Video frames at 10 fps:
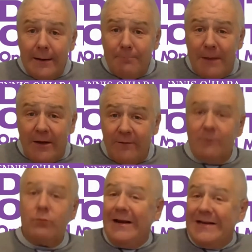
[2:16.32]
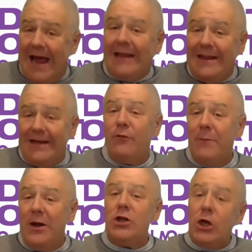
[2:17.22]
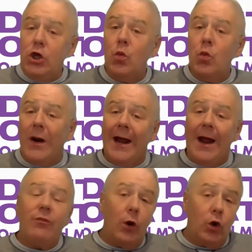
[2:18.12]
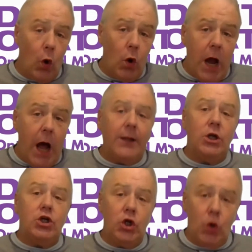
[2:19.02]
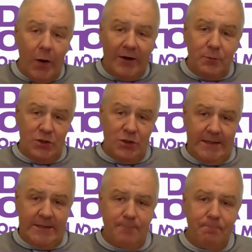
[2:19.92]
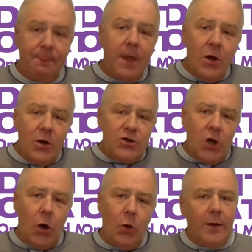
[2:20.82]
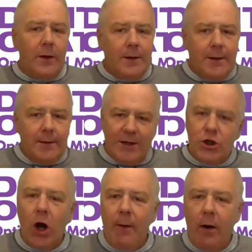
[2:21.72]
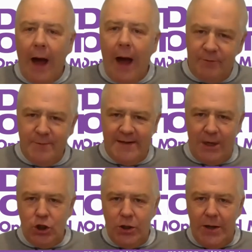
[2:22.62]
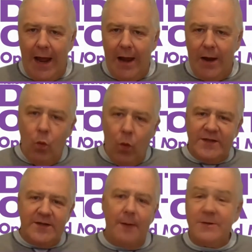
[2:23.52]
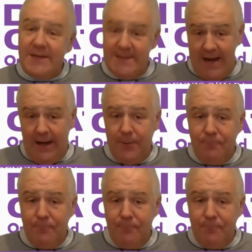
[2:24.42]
because it's exactly the information that you want to get out there, your knowledge, your expertise. So let's talk about optimization and what steps to take.